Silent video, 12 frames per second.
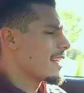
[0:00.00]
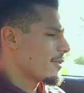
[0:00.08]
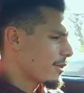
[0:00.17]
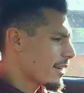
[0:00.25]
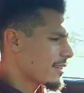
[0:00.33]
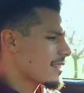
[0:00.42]

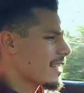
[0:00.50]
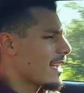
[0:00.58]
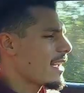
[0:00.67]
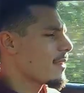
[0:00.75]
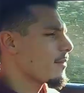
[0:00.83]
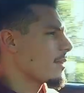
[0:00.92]
Rust
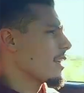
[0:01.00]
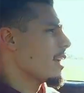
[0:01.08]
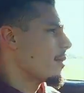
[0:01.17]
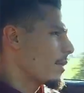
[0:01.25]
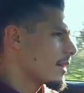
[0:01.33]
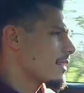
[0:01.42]
came,
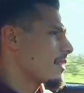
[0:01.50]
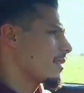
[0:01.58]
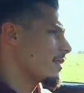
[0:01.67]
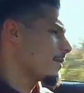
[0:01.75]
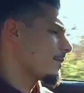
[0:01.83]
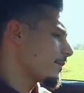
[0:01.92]
but
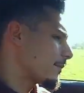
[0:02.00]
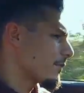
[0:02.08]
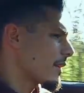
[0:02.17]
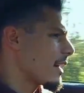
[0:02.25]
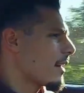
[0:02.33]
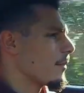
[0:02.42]

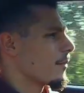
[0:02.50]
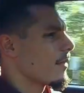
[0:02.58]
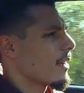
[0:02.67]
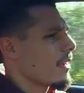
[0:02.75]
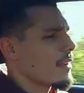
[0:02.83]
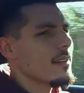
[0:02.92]
yeah,
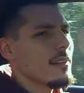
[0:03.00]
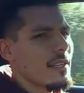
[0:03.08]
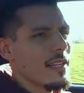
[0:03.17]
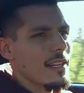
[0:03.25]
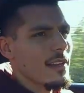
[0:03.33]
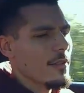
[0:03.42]

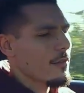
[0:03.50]
a lot